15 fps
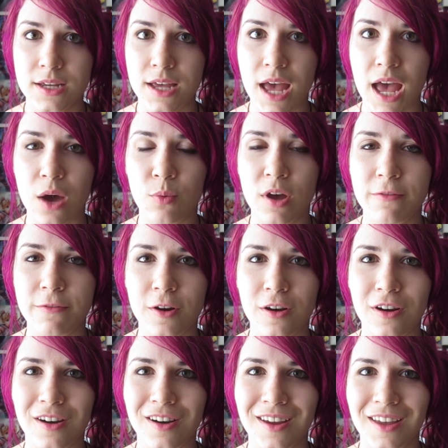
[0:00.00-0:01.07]

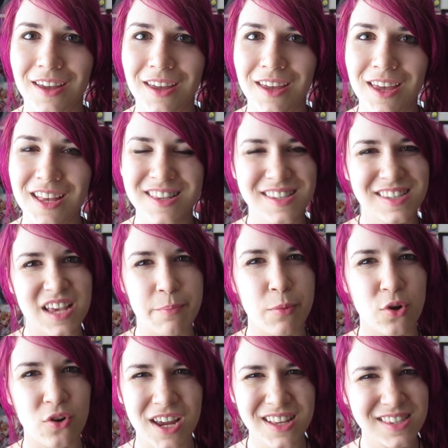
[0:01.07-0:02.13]
However, it
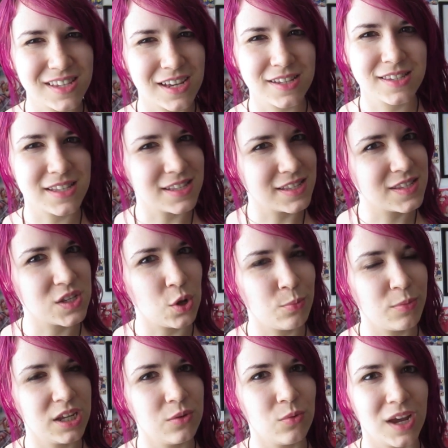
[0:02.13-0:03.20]
separates us in so
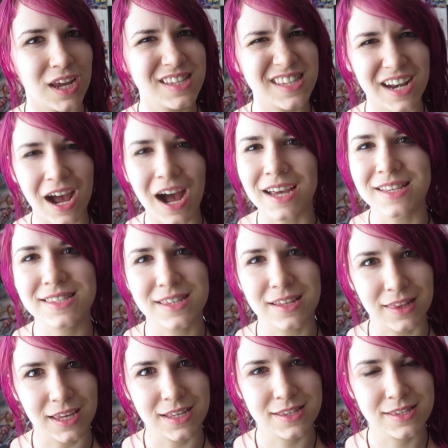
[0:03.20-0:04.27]
many ways and
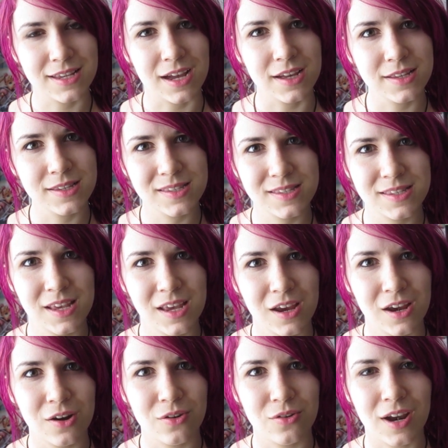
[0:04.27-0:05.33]
isolates us,
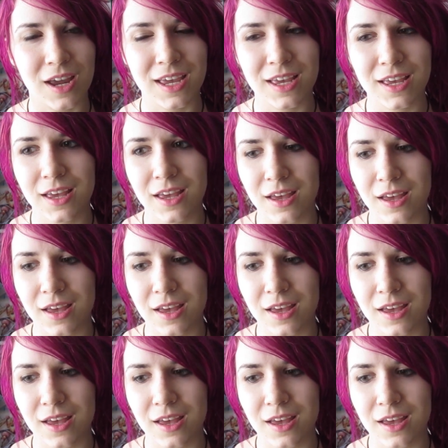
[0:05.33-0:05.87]
right?